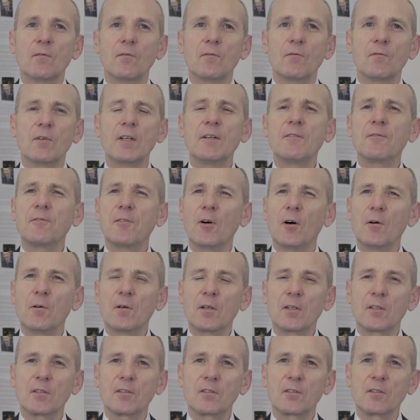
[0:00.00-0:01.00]

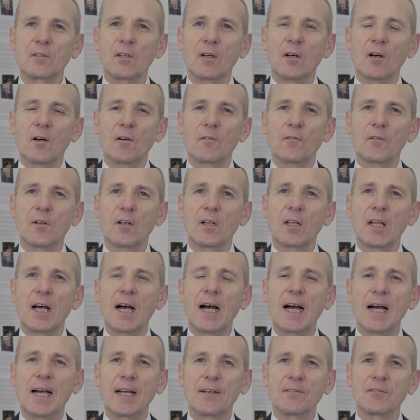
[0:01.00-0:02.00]
refocus on their
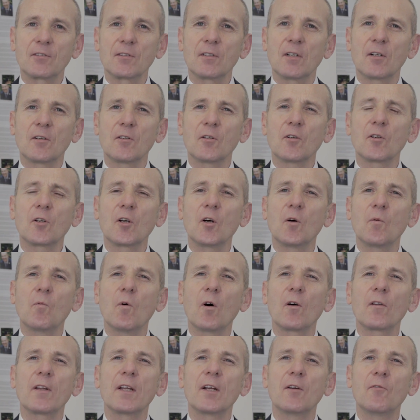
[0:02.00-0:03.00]
lives and look at
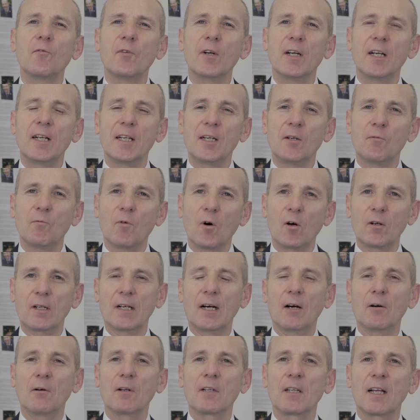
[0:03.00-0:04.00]
what they really want
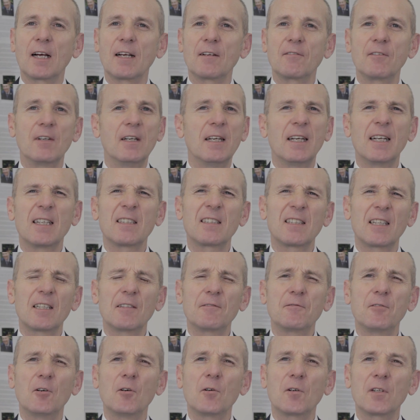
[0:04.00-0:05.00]
out of life instead
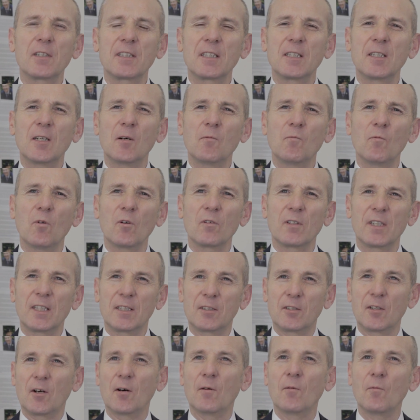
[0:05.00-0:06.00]
of focusing on what they
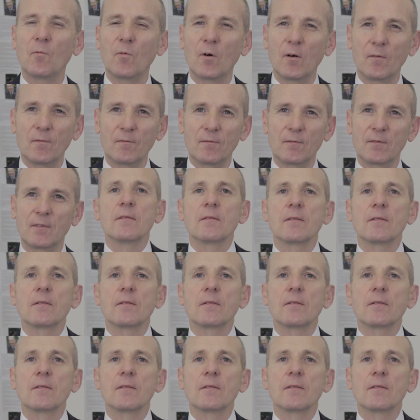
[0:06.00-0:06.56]
don't want.